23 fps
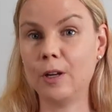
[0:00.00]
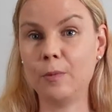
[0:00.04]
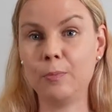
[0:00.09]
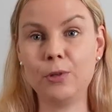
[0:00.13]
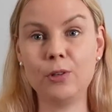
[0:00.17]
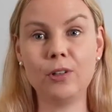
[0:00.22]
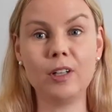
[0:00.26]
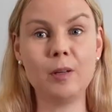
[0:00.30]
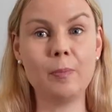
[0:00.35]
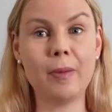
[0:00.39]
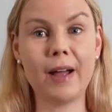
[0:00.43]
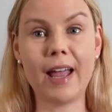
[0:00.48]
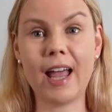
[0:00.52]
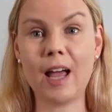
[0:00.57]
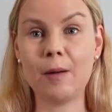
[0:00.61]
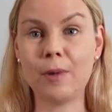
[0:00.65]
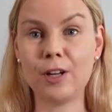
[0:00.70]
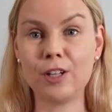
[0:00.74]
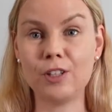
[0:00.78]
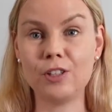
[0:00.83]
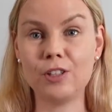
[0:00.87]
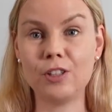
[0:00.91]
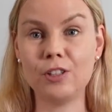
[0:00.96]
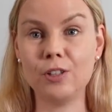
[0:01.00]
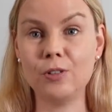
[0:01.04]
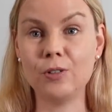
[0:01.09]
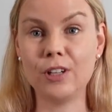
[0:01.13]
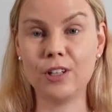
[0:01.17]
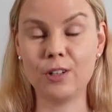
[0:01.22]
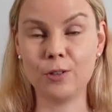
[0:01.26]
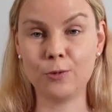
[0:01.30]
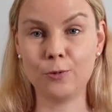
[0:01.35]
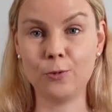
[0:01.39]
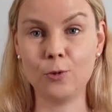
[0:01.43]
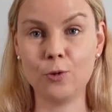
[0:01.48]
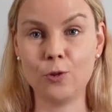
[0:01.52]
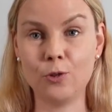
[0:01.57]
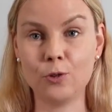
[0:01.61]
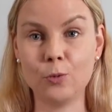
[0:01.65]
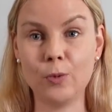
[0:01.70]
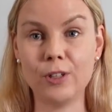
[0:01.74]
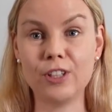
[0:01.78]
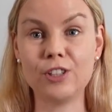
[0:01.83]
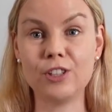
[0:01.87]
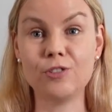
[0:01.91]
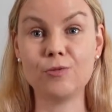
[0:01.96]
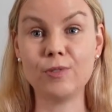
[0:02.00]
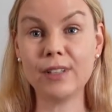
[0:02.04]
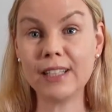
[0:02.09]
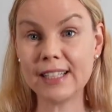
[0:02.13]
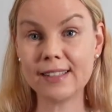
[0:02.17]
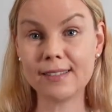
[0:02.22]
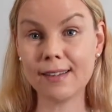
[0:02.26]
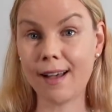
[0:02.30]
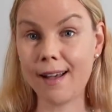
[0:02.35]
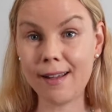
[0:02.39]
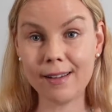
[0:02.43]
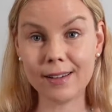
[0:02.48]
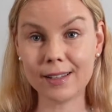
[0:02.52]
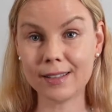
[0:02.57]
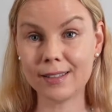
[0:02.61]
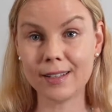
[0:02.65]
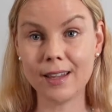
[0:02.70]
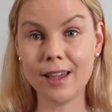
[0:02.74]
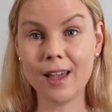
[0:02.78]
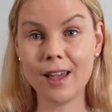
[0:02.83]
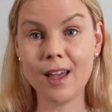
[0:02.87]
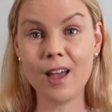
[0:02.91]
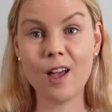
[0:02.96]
purely by how much you can afford, which really sucks,